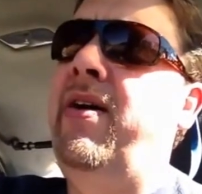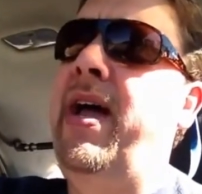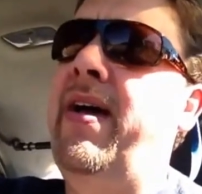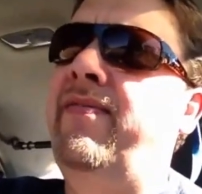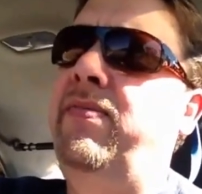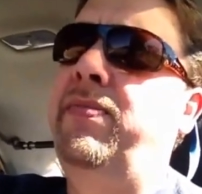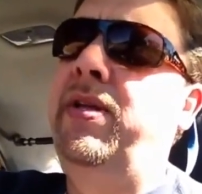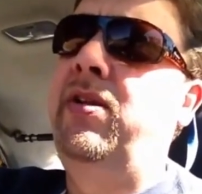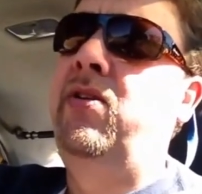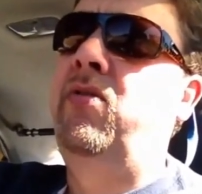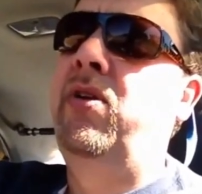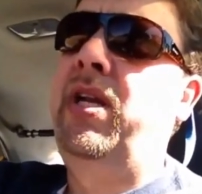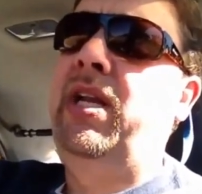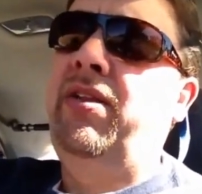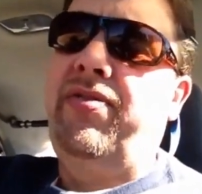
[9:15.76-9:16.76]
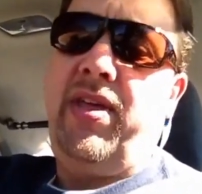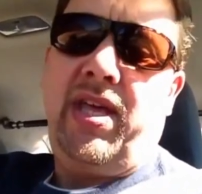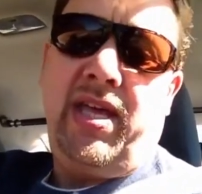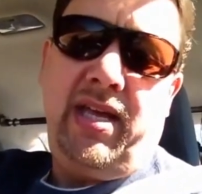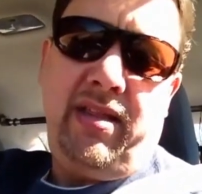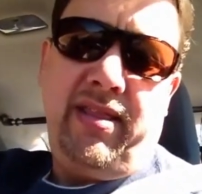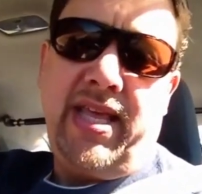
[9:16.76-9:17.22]
I haven't been doing
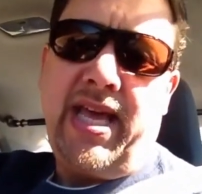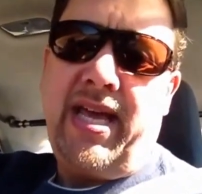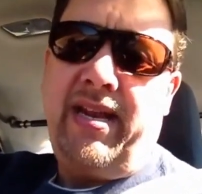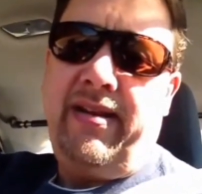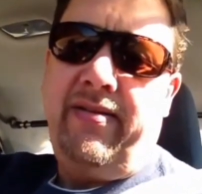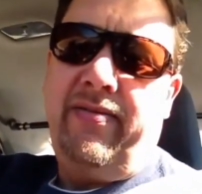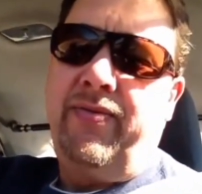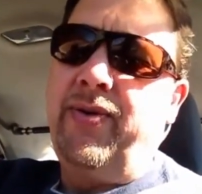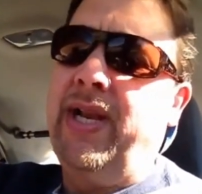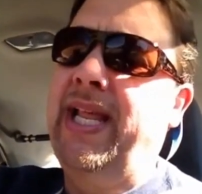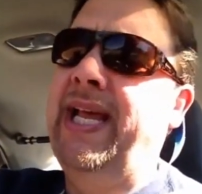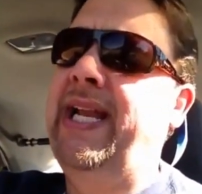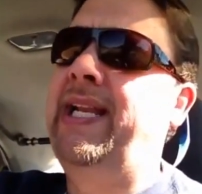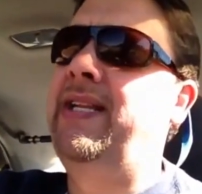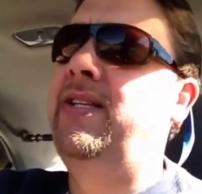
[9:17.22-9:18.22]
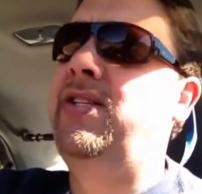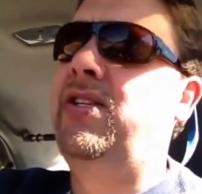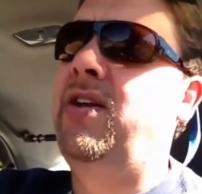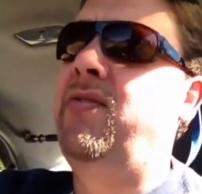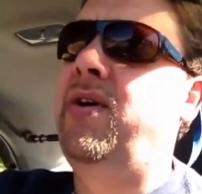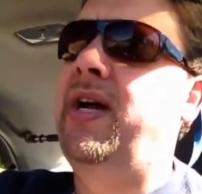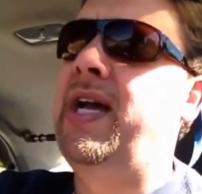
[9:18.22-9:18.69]
anything that related,
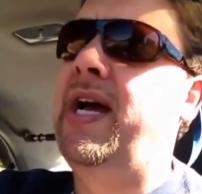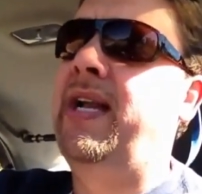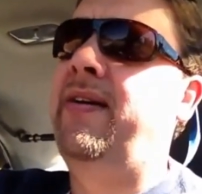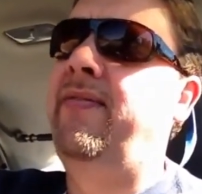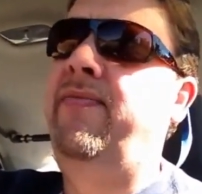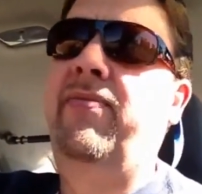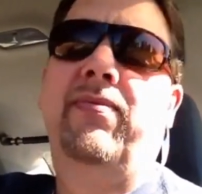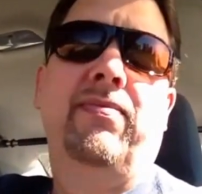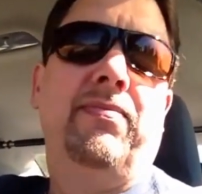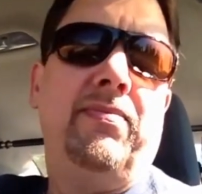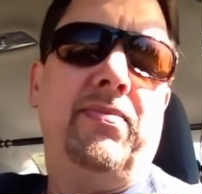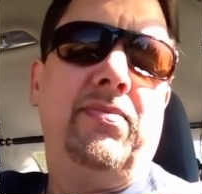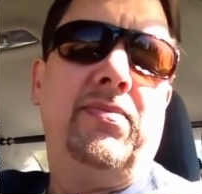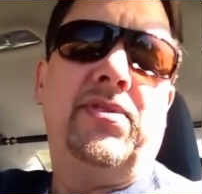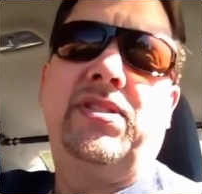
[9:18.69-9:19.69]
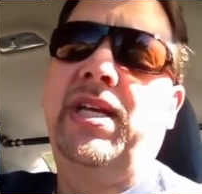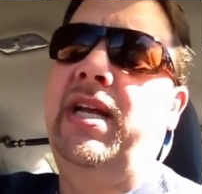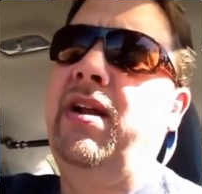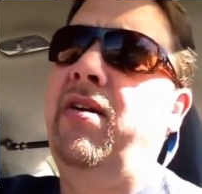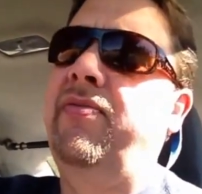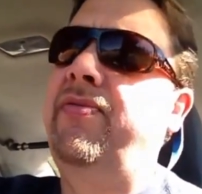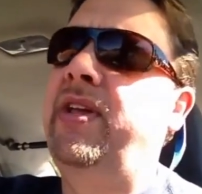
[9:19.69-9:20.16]
so I kind of
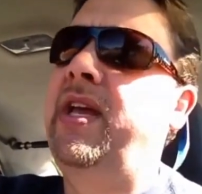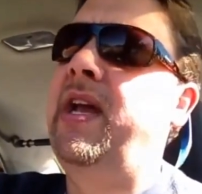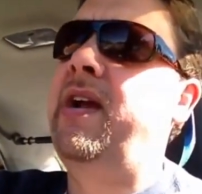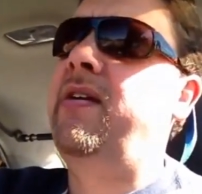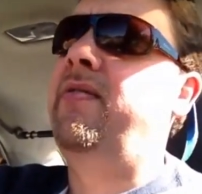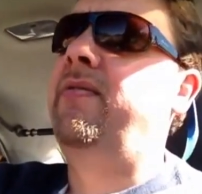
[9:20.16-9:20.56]
stayed off the air